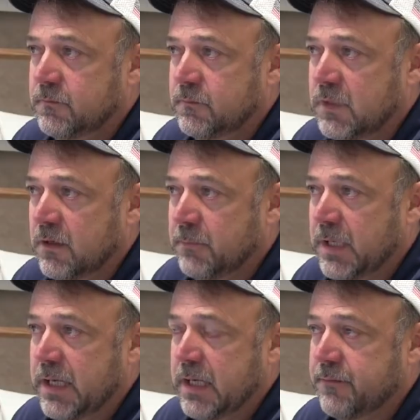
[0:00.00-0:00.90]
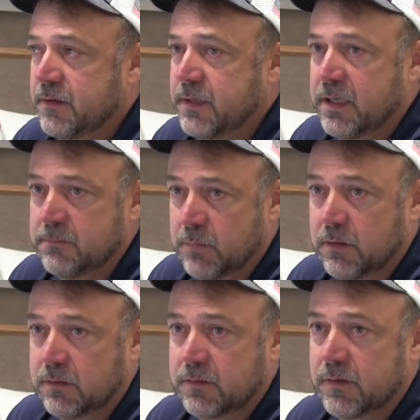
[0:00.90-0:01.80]
They're buying everything in
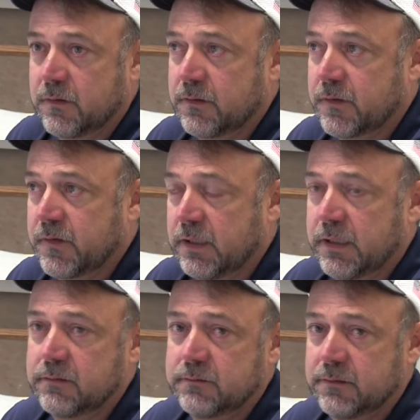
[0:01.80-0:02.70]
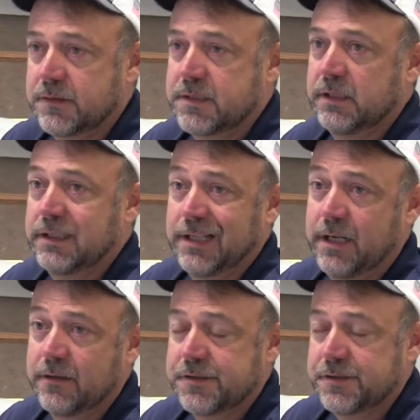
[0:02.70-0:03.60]
bulk, so they're selling the heaters